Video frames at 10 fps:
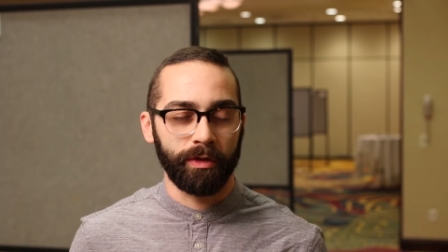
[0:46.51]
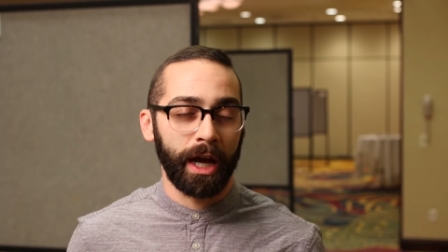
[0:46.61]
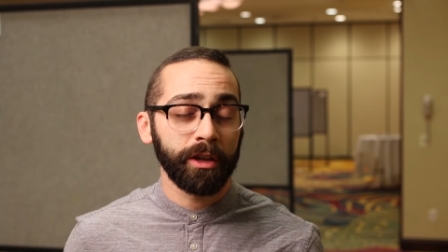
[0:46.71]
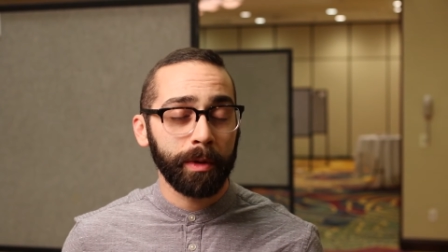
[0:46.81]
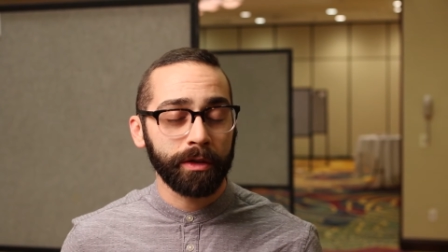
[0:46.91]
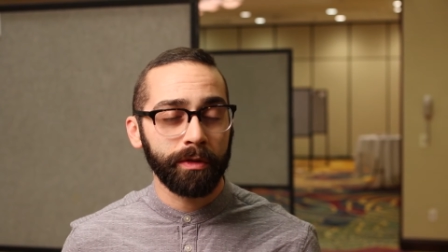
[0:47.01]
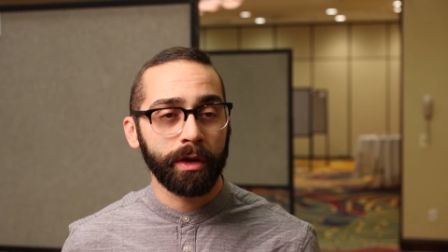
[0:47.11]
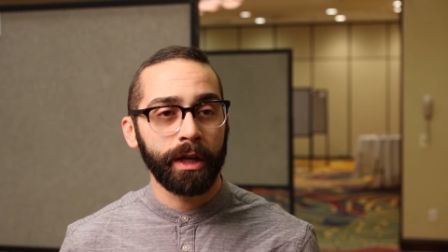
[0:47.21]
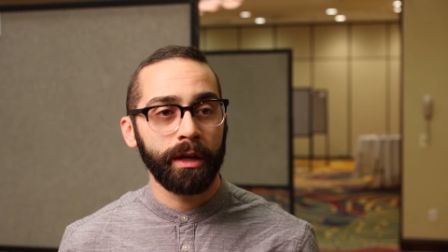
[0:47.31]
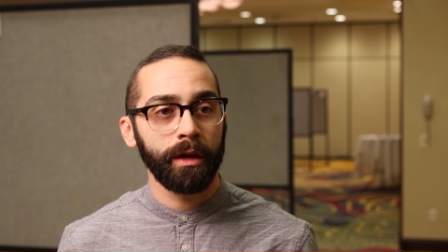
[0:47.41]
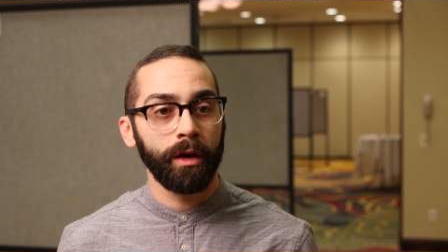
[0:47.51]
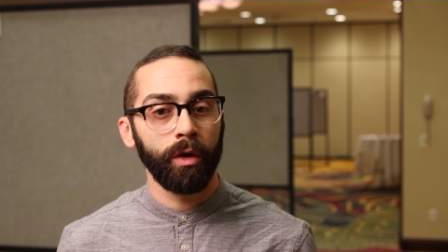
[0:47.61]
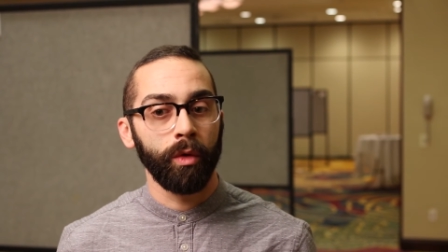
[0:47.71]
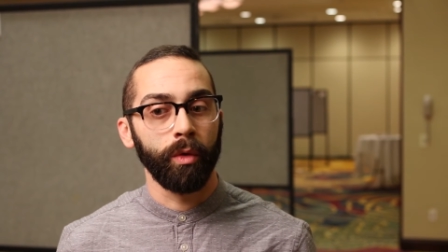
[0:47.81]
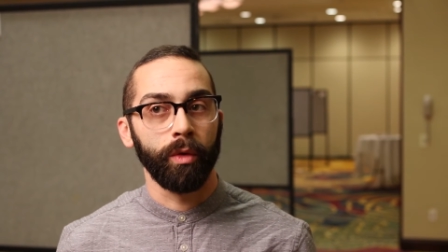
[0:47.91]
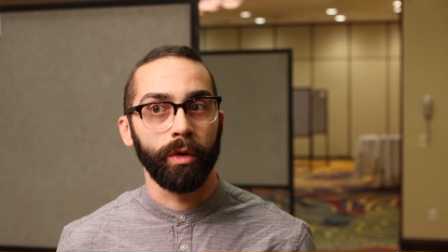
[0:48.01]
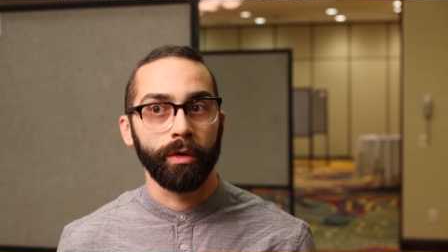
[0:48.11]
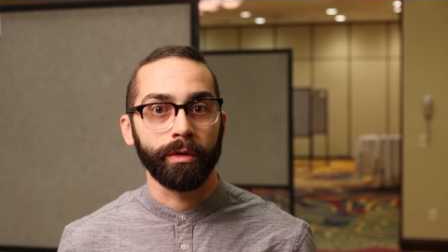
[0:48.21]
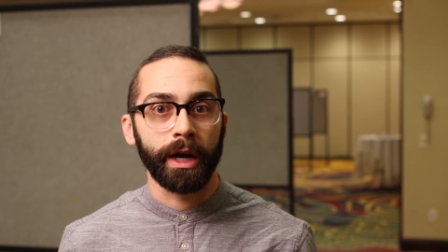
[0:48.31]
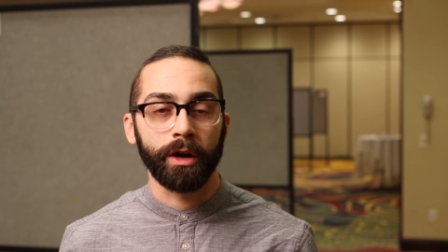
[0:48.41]
different aspects of our data
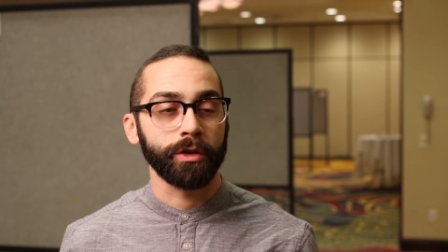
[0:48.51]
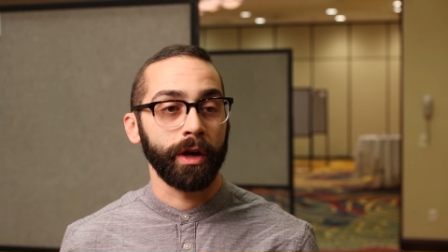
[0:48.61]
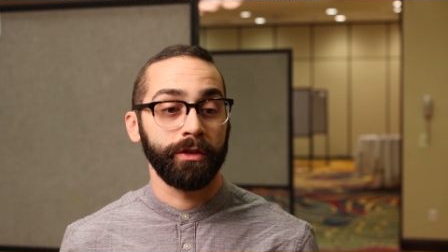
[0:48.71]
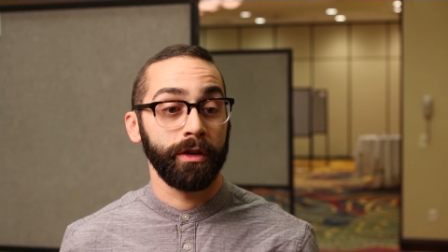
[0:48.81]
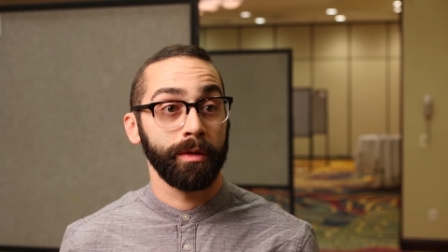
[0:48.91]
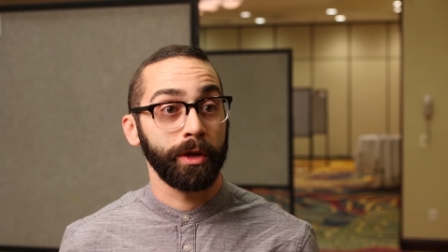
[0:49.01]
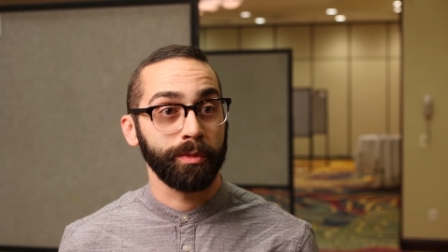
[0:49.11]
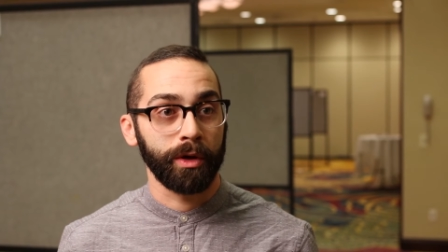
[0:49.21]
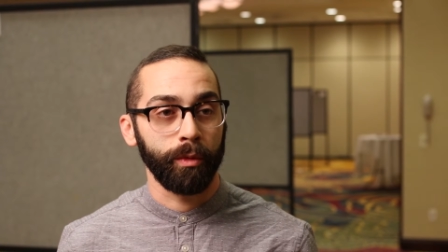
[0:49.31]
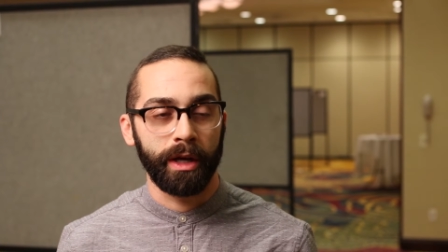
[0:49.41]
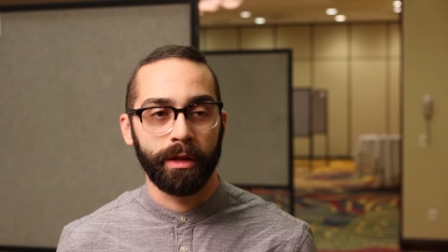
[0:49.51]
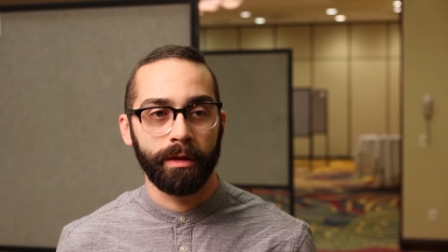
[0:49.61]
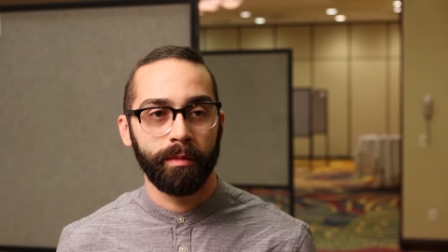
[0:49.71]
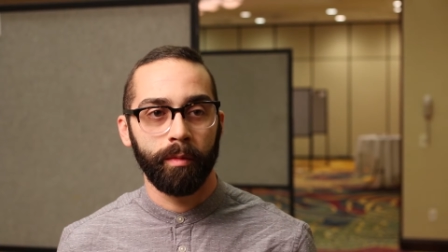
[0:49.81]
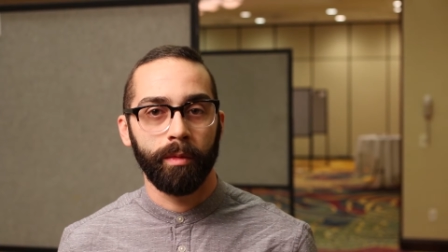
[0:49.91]
or characterize it in a much better way that